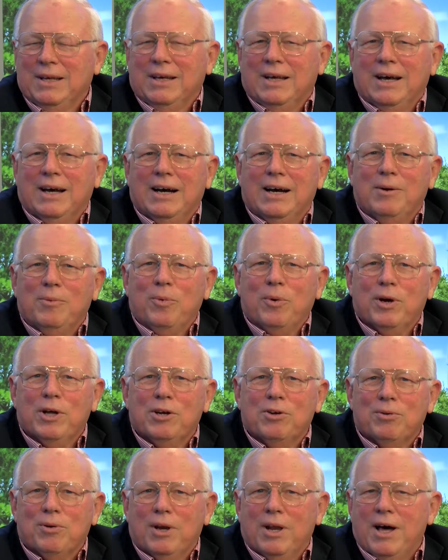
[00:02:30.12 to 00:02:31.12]
We're
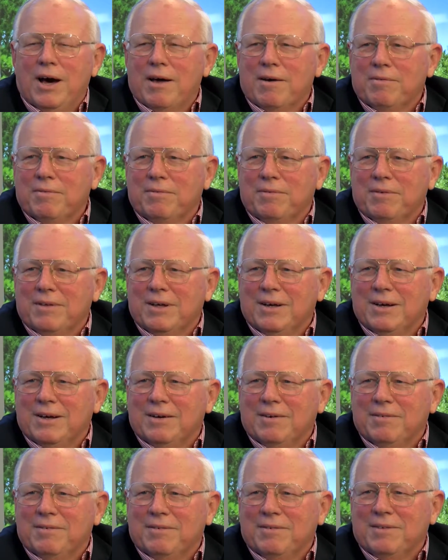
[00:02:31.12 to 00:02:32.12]
under a lot of
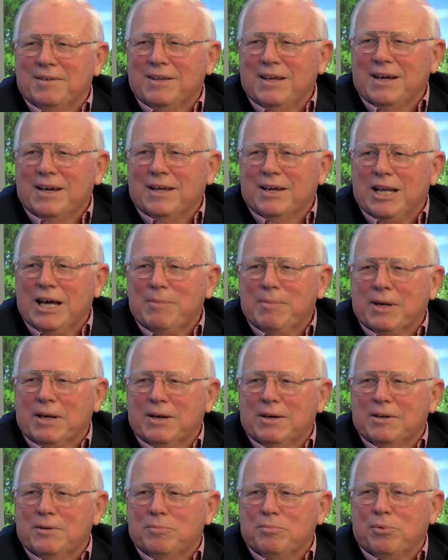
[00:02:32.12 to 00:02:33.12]
economic
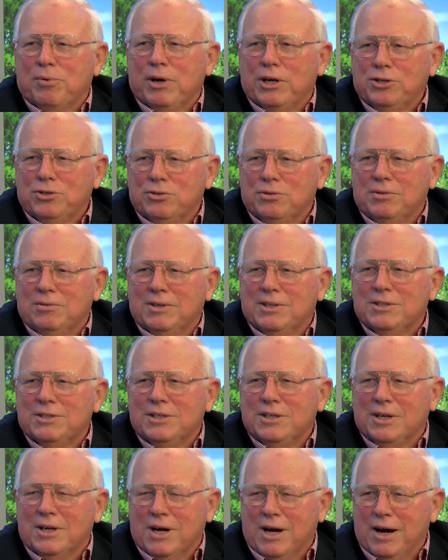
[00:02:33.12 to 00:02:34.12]
pressure as
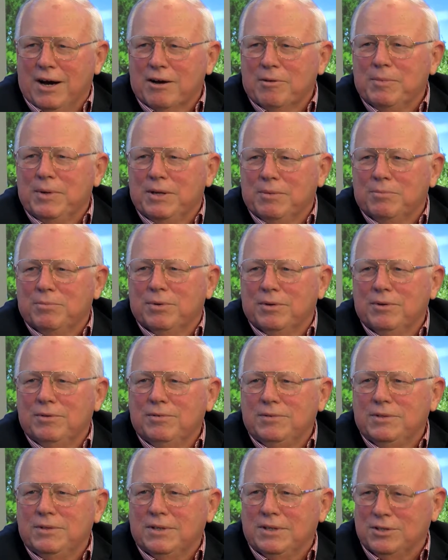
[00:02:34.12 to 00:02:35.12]
the economy
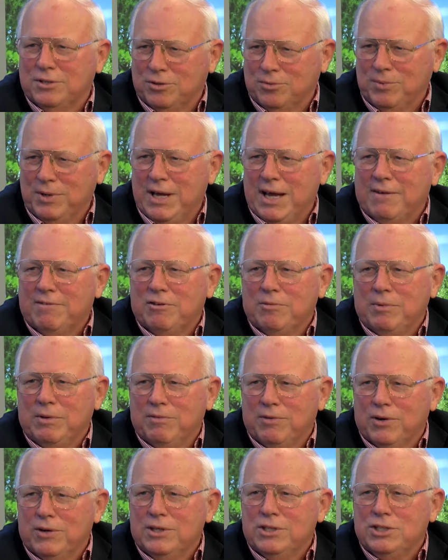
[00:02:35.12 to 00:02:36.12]
improves, and so we have to be
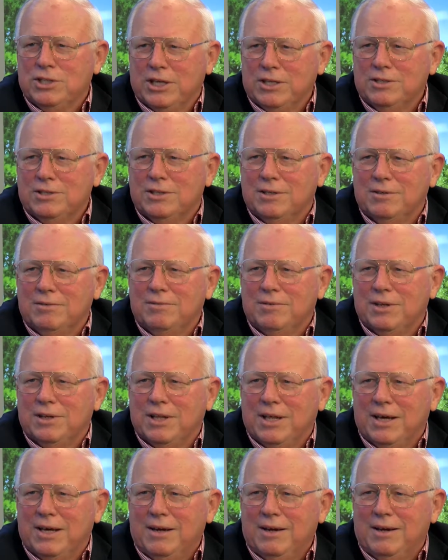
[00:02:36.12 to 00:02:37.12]
very sensitive to
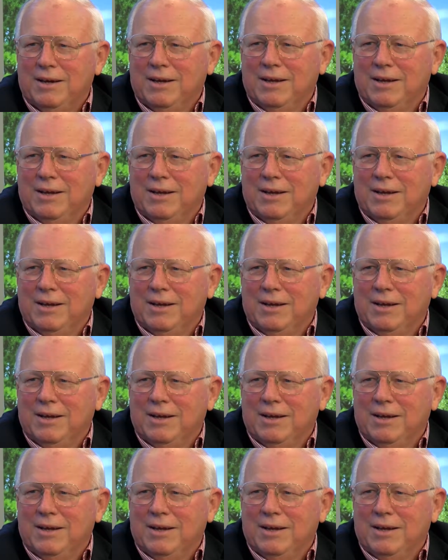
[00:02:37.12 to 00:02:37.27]
that.